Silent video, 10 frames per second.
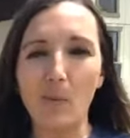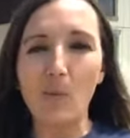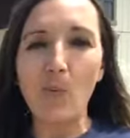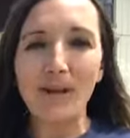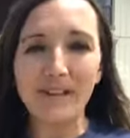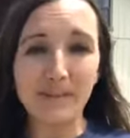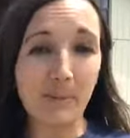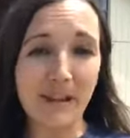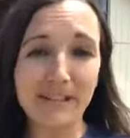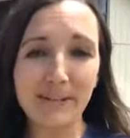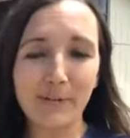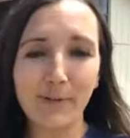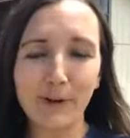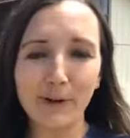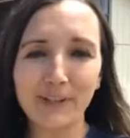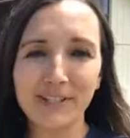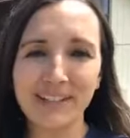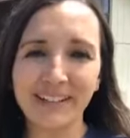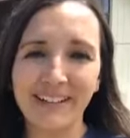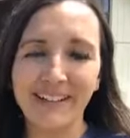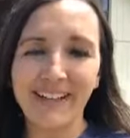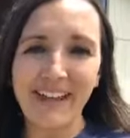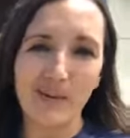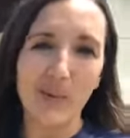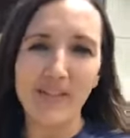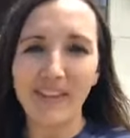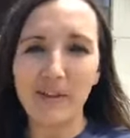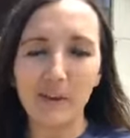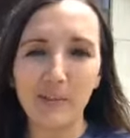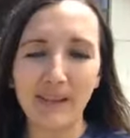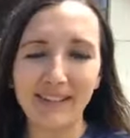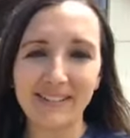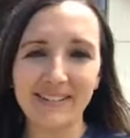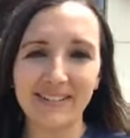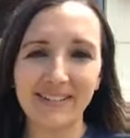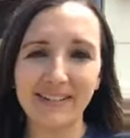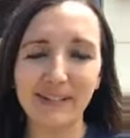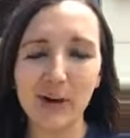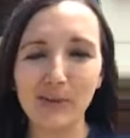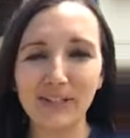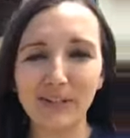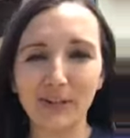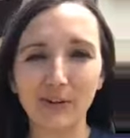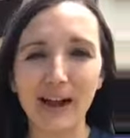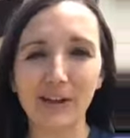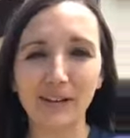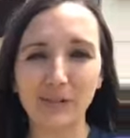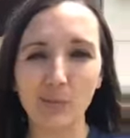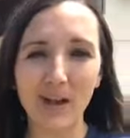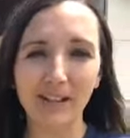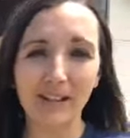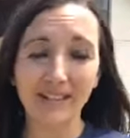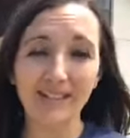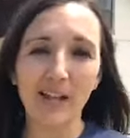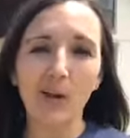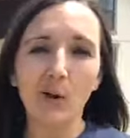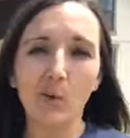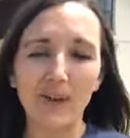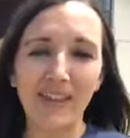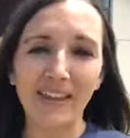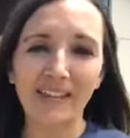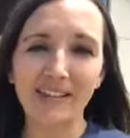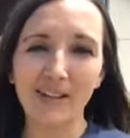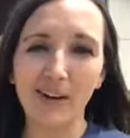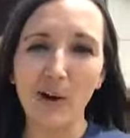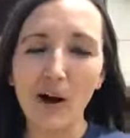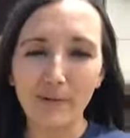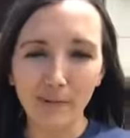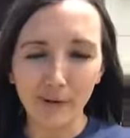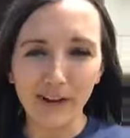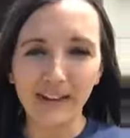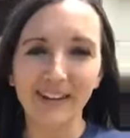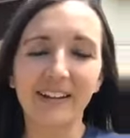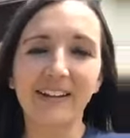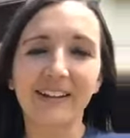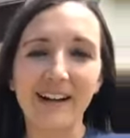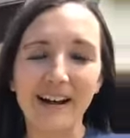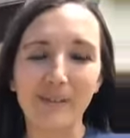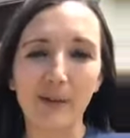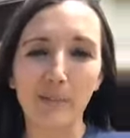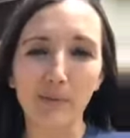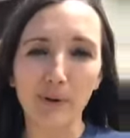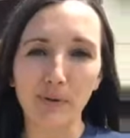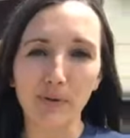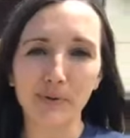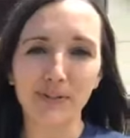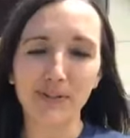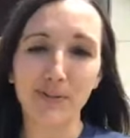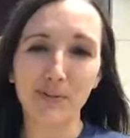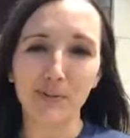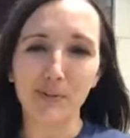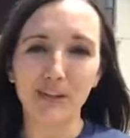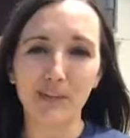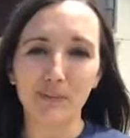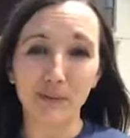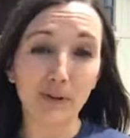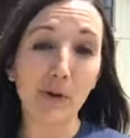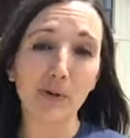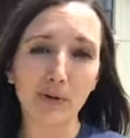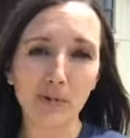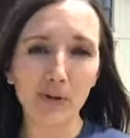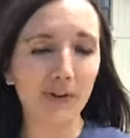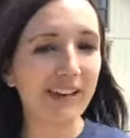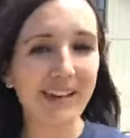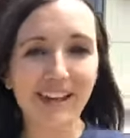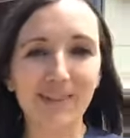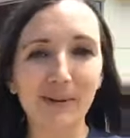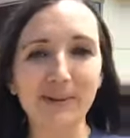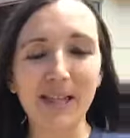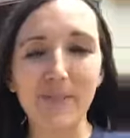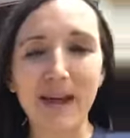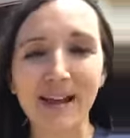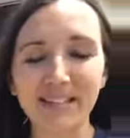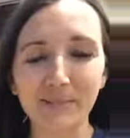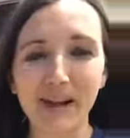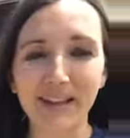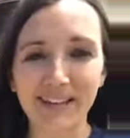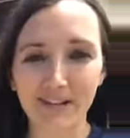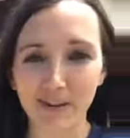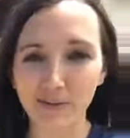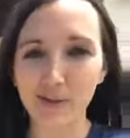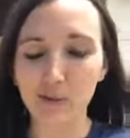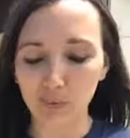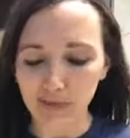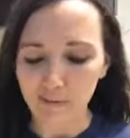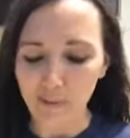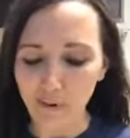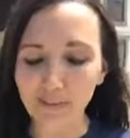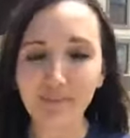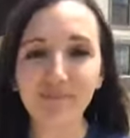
what is planted first and when the other plants go into the ground, as well as when they can start offering their produce to the local community and those that pass by here on 224.